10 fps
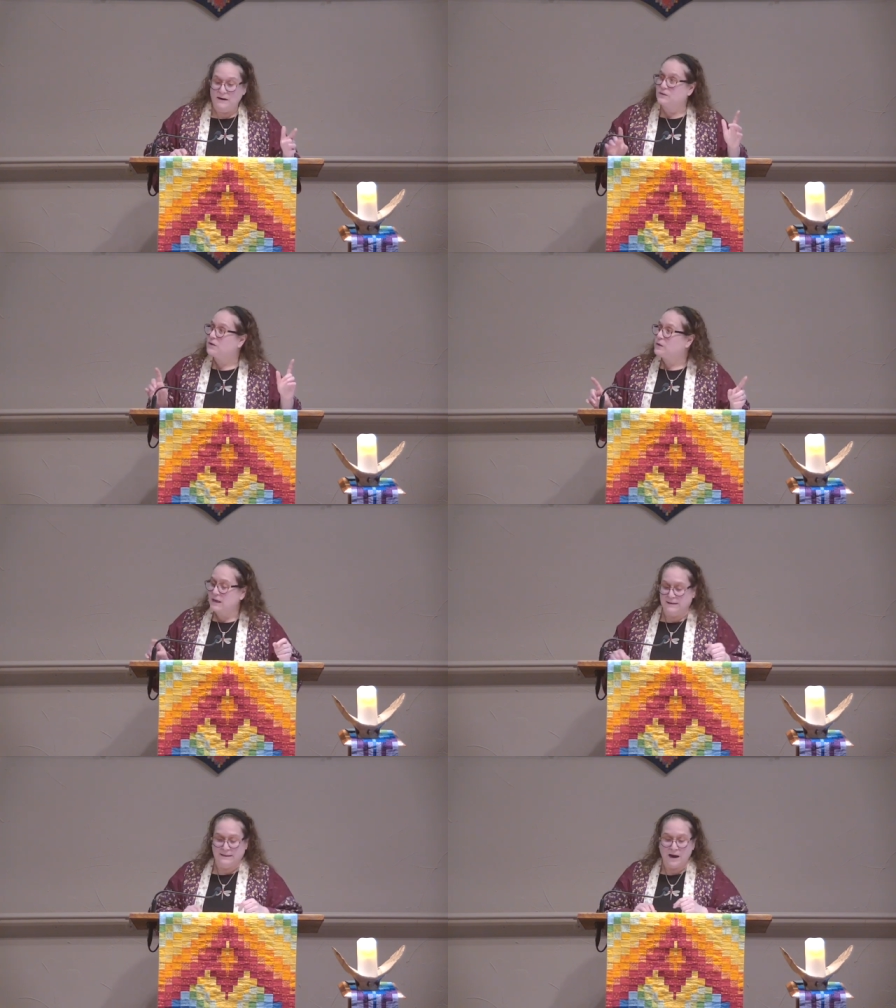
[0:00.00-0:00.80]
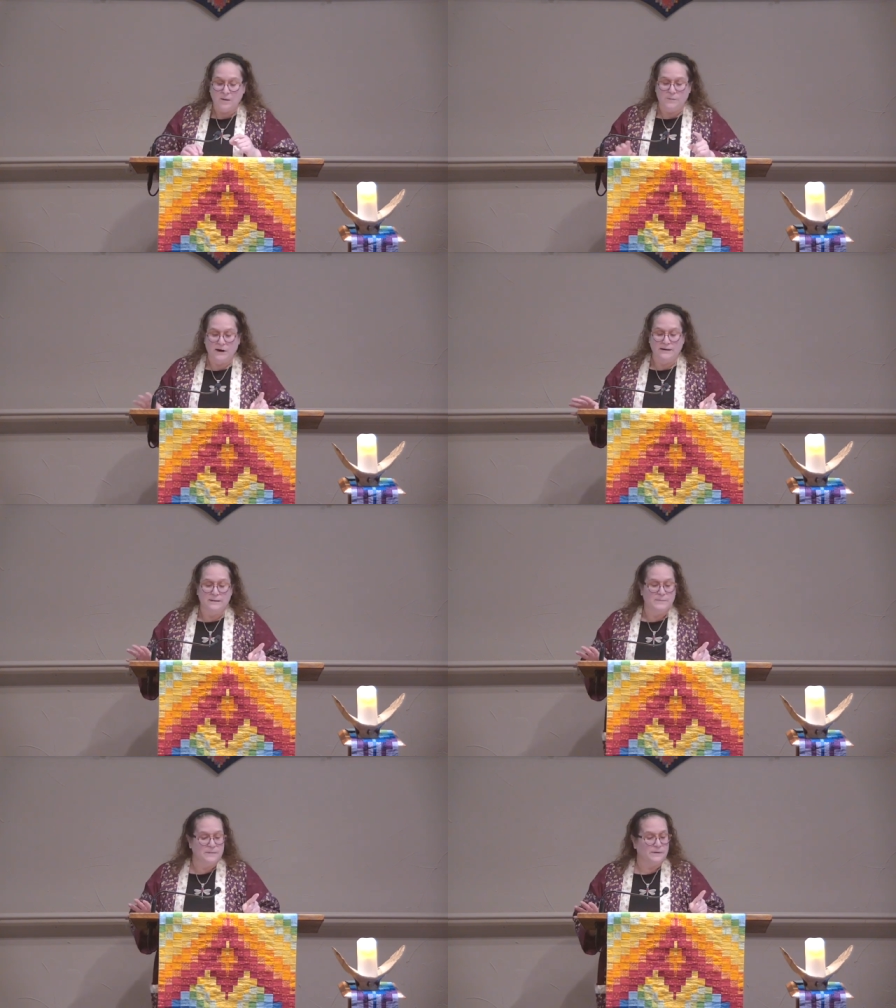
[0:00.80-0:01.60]
Now, doulas help
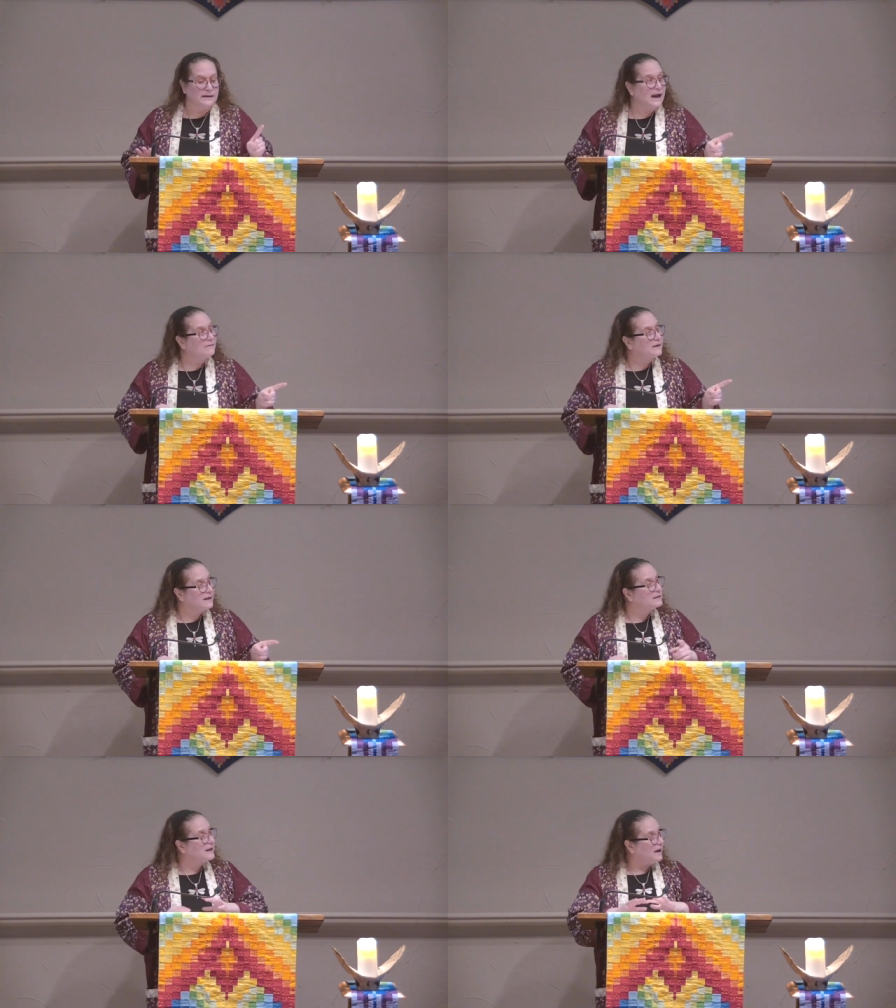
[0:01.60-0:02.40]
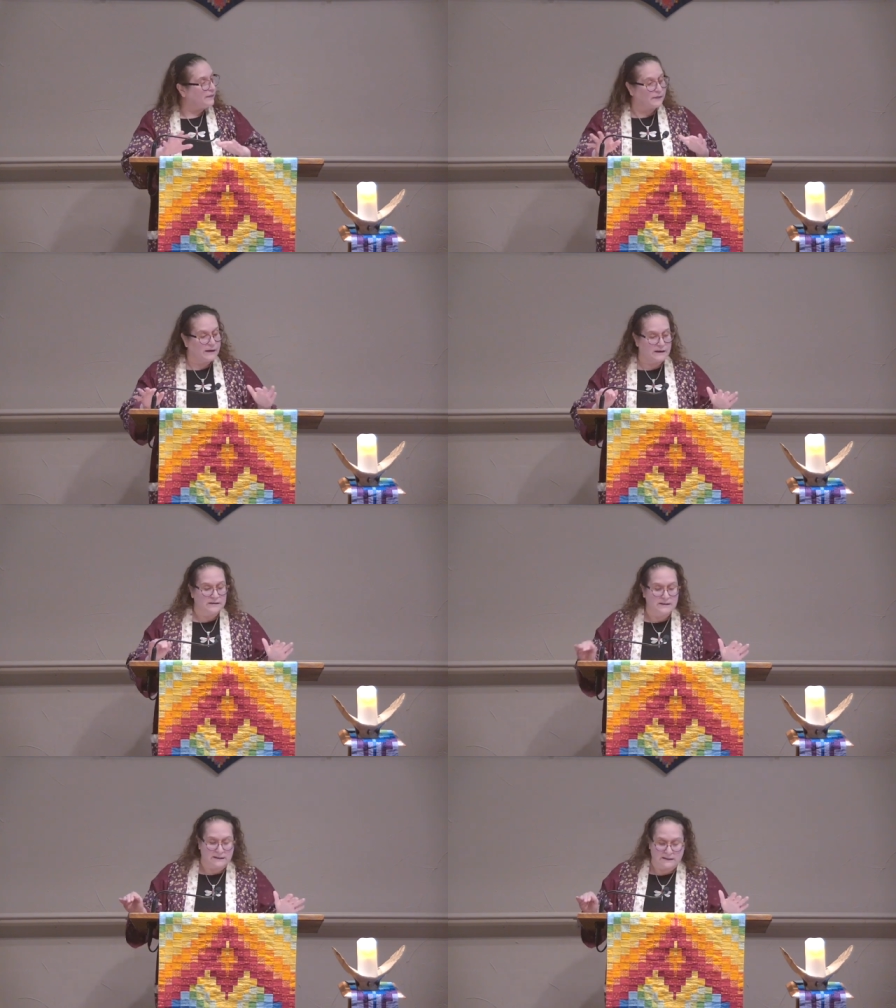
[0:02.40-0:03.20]
pregnant people navigate the
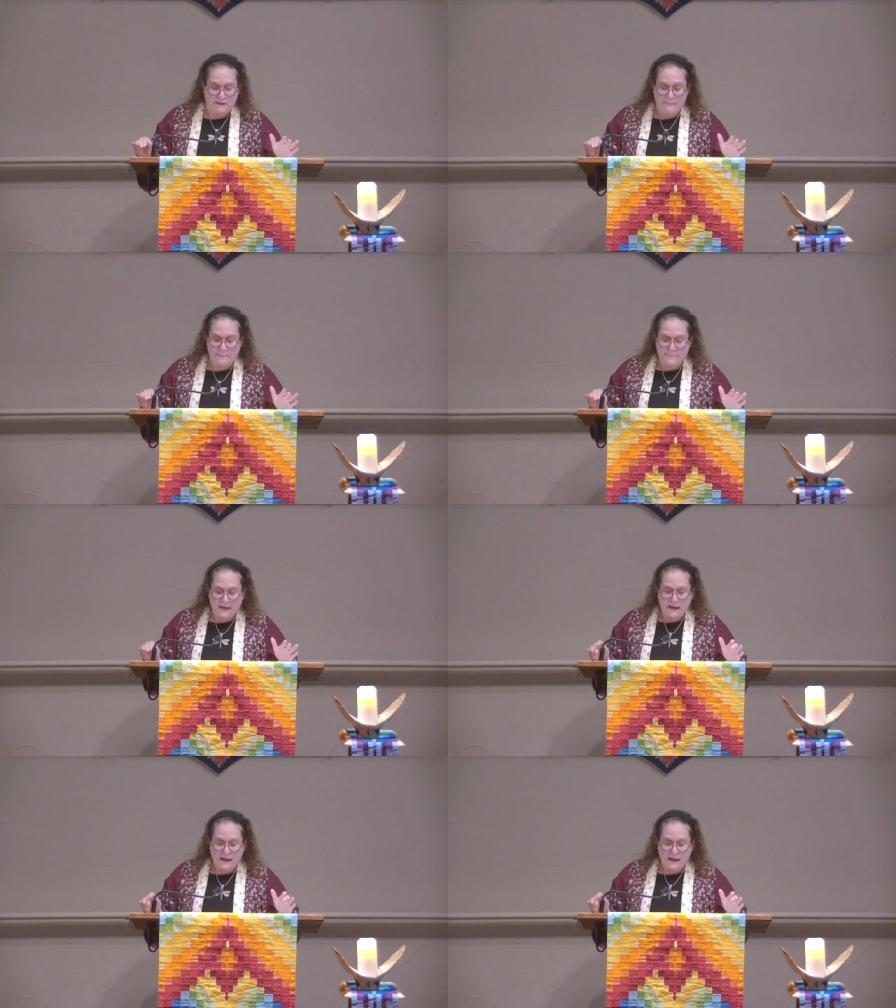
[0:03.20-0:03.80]
healthcare system,